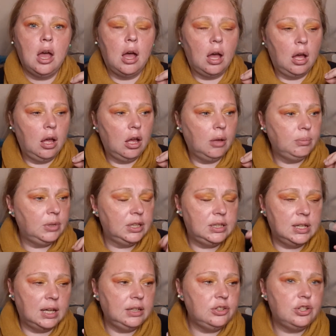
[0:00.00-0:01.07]
The
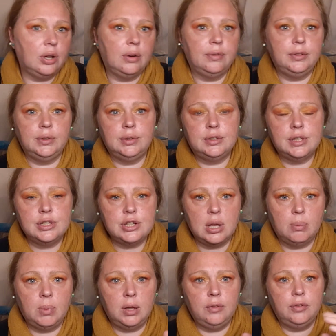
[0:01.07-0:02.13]
deja vus, the
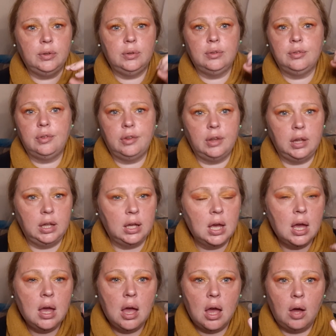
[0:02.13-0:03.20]
jamais vus, the
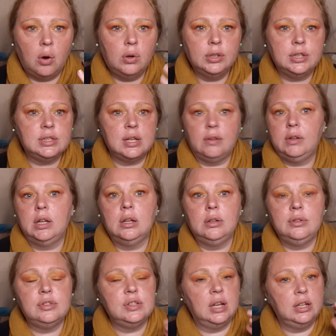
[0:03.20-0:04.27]
auditory
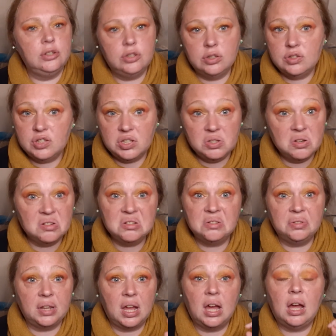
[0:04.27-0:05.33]
hallucinations, none
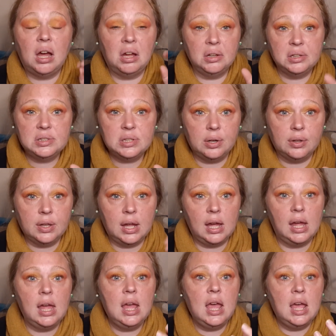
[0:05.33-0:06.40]
of that. It's not
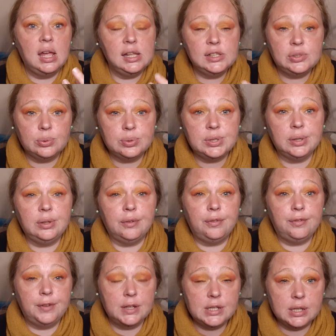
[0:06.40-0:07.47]
that. It's also the
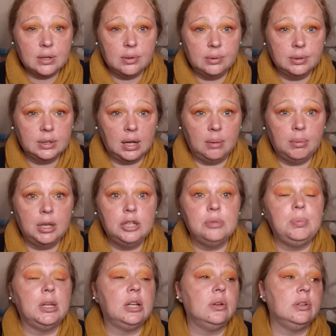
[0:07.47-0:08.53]
physical damage,
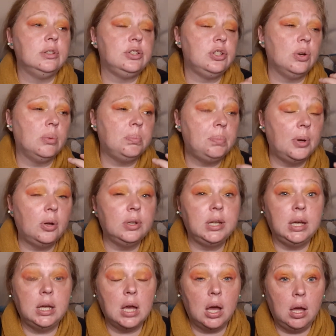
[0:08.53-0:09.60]
because your
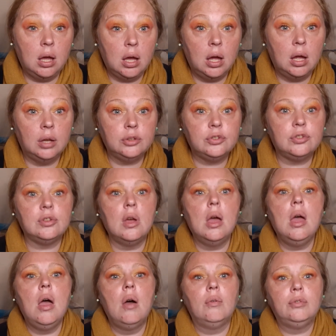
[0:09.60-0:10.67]
body hurts
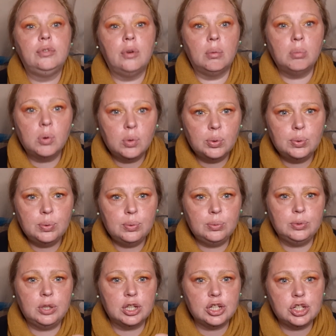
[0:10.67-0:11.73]
from all
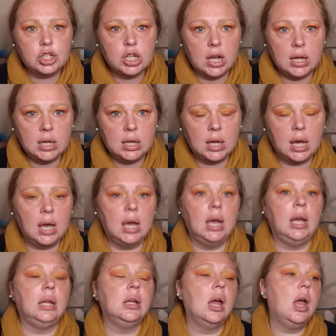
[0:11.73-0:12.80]
the
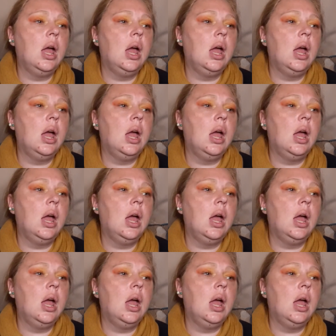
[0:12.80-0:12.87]
shaking.